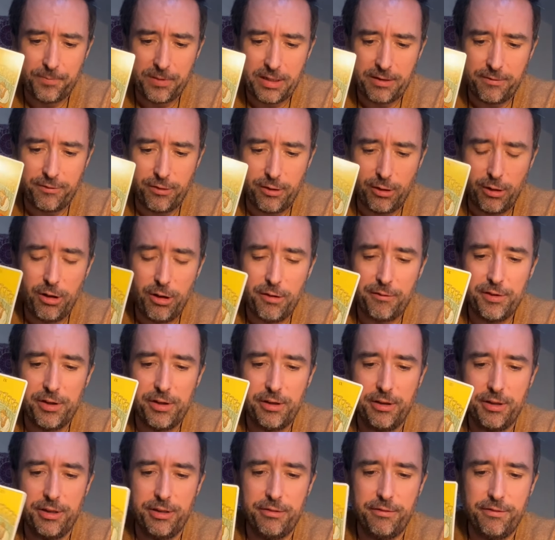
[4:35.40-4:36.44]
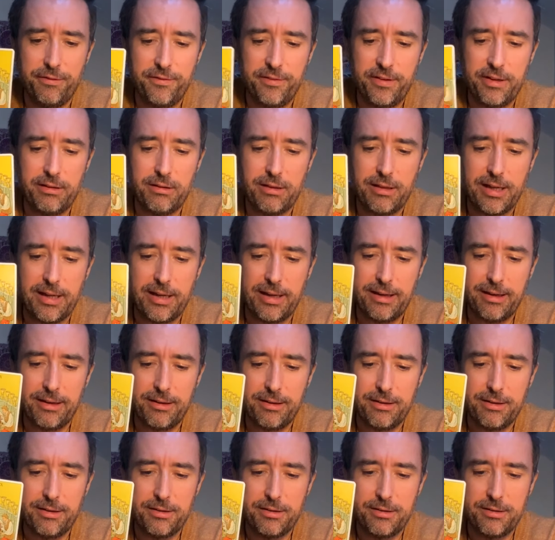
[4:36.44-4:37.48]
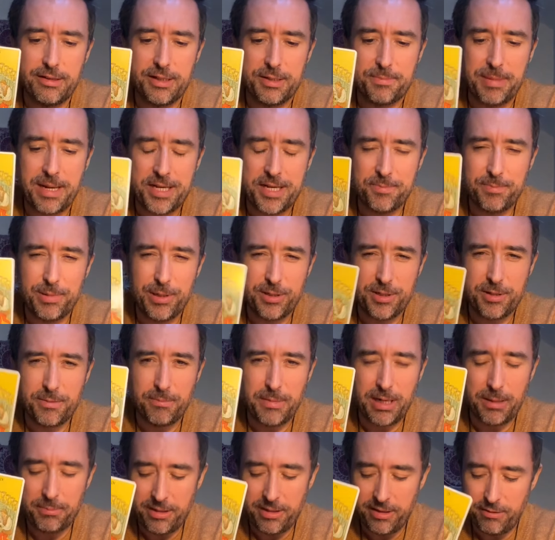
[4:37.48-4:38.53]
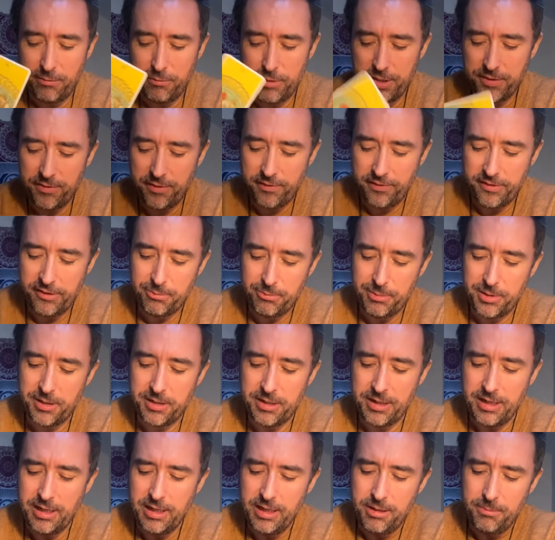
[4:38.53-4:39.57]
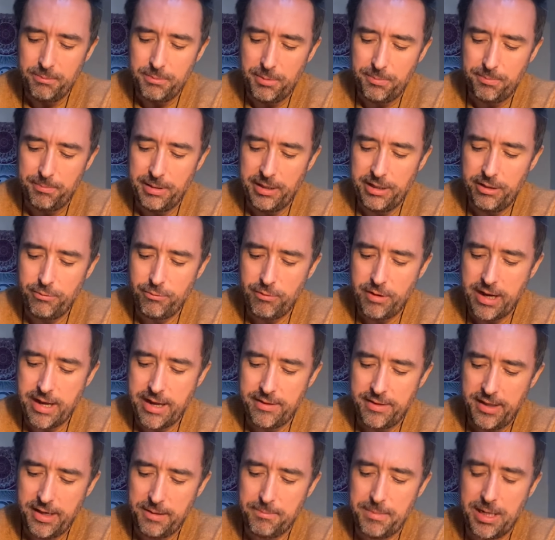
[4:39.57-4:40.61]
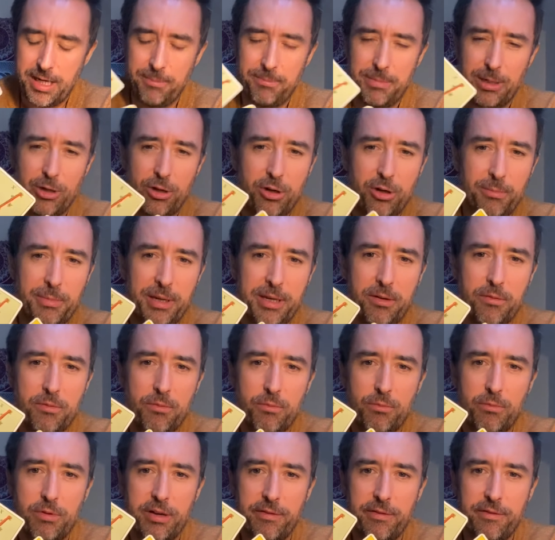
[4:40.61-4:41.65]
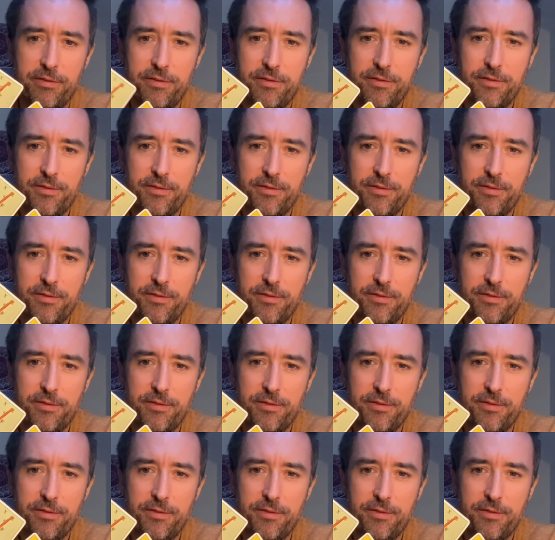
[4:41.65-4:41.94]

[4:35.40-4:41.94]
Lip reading: For a lot of you, you feel like this past person might be the wish fulfillment, but be aware they might be coming with